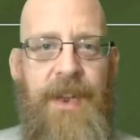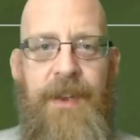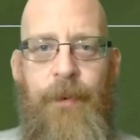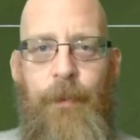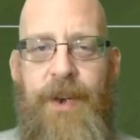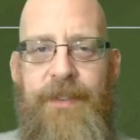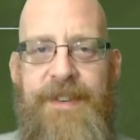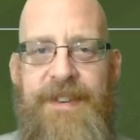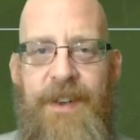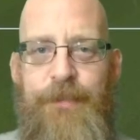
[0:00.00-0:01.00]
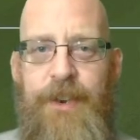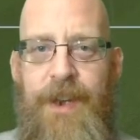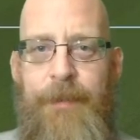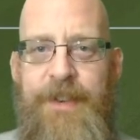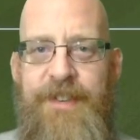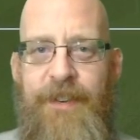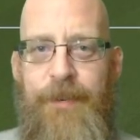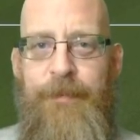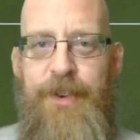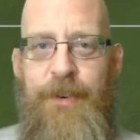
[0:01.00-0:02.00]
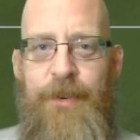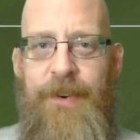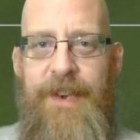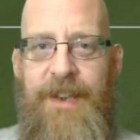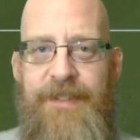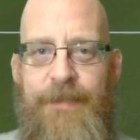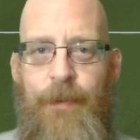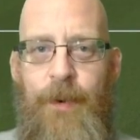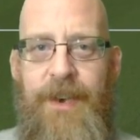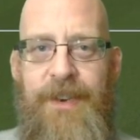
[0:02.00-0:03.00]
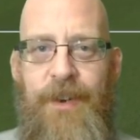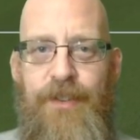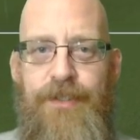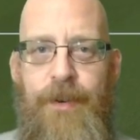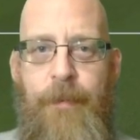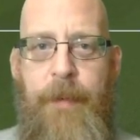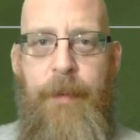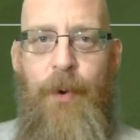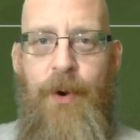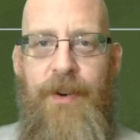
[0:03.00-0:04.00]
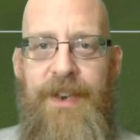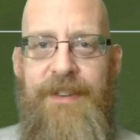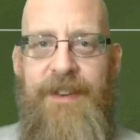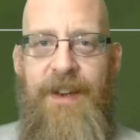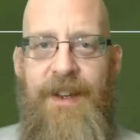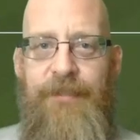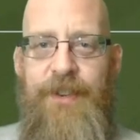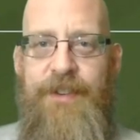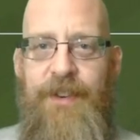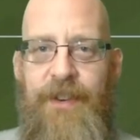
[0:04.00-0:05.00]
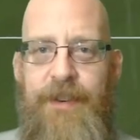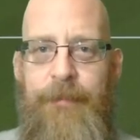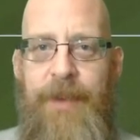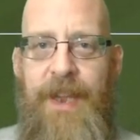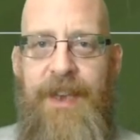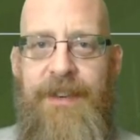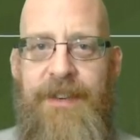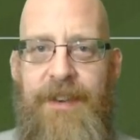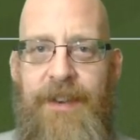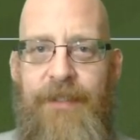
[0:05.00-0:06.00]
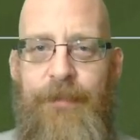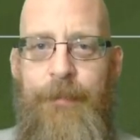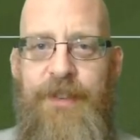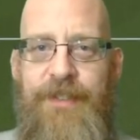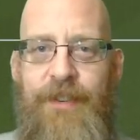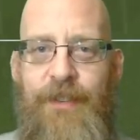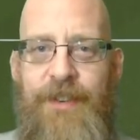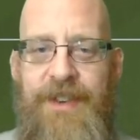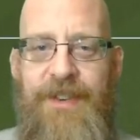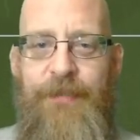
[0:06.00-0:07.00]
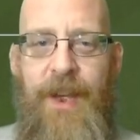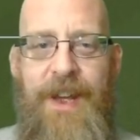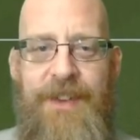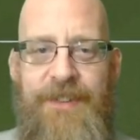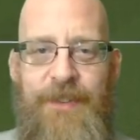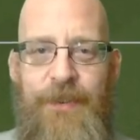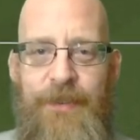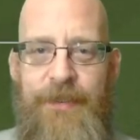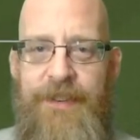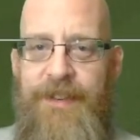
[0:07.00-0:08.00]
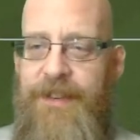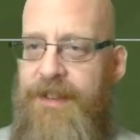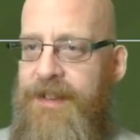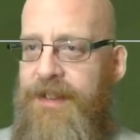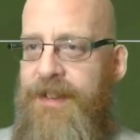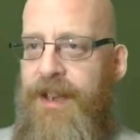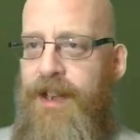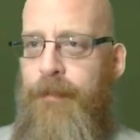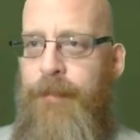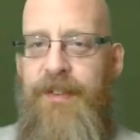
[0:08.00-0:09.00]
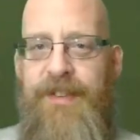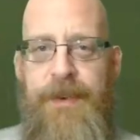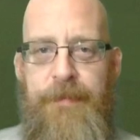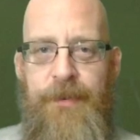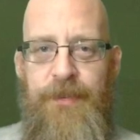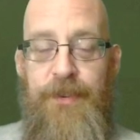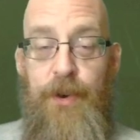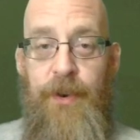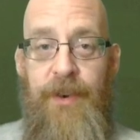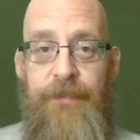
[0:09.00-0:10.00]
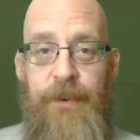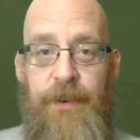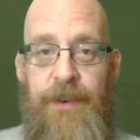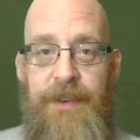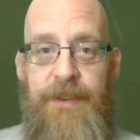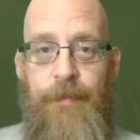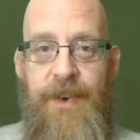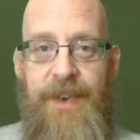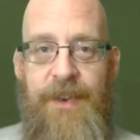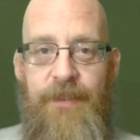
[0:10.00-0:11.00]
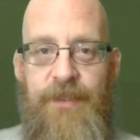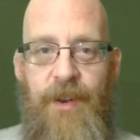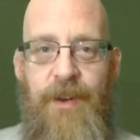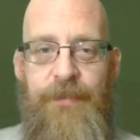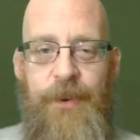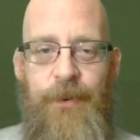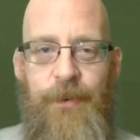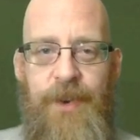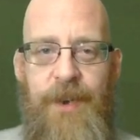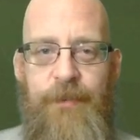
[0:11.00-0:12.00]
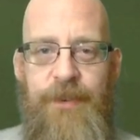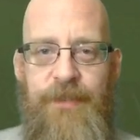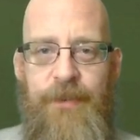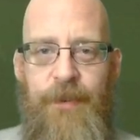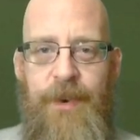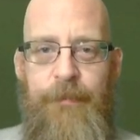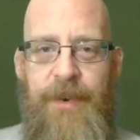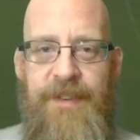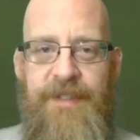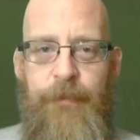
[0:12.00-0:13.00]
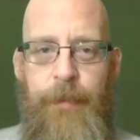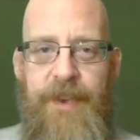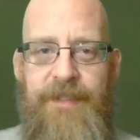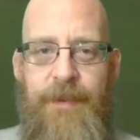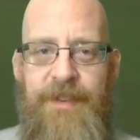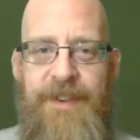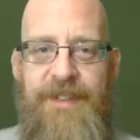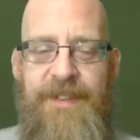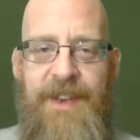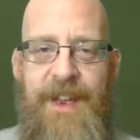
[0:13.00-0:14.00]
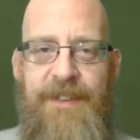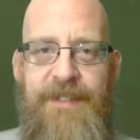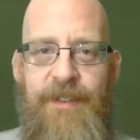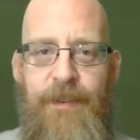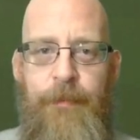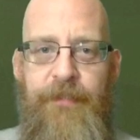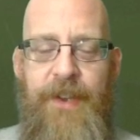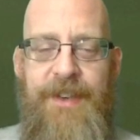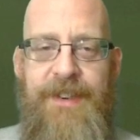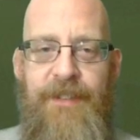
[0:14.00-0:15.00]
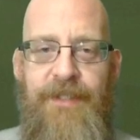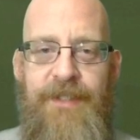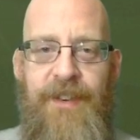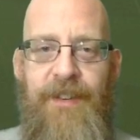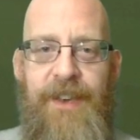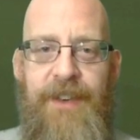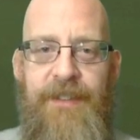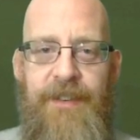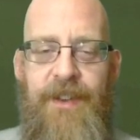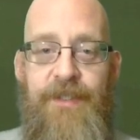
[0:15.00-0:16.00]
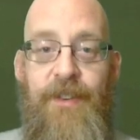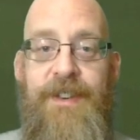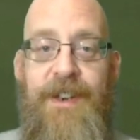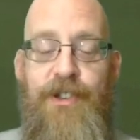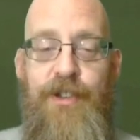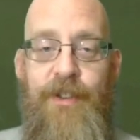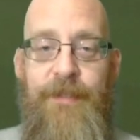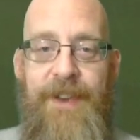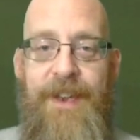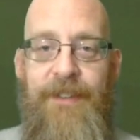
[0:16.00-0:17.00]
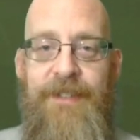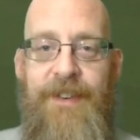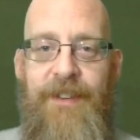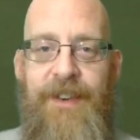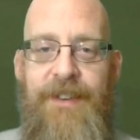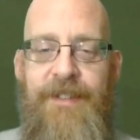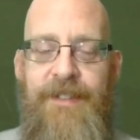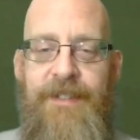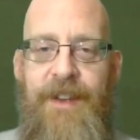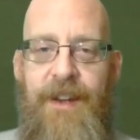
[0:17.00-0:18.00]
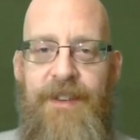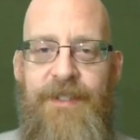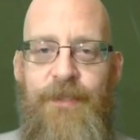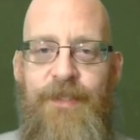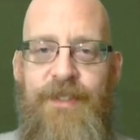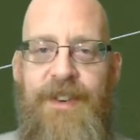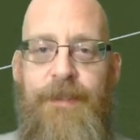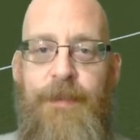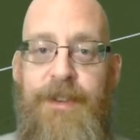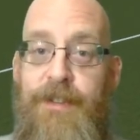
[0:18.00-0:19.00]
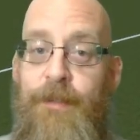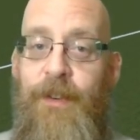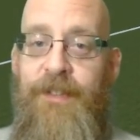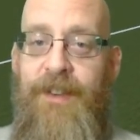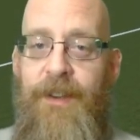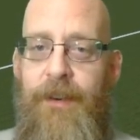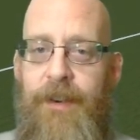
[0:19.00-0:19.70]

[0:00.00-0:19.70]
Well, it's half time. It's Tottenham 2 and Arsenal 1. Goals from Moura and Dyer for Tottenham and from Socrates for Arsenal. Both teams, of course, scoring off at least one of their goals off a corner, which is quite impressive. But in terms of the stats, Tottenham have had 10 on target. 10 shots with 8 on target to Arsenal 6 with 2 on target.